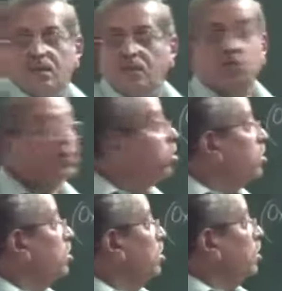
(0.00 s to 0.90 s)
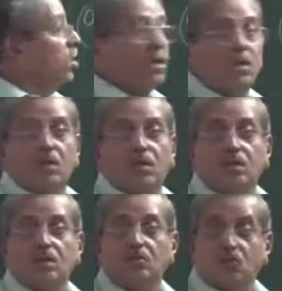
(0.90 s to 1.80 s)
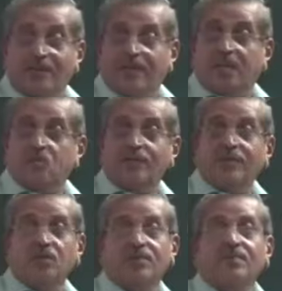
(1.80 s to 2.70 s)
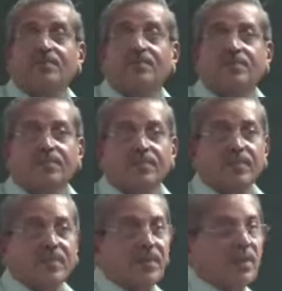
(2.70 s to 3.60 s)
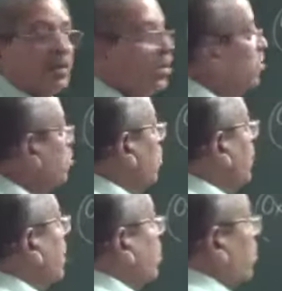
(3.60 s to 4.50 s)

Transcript: So geometrical isomerism. So what are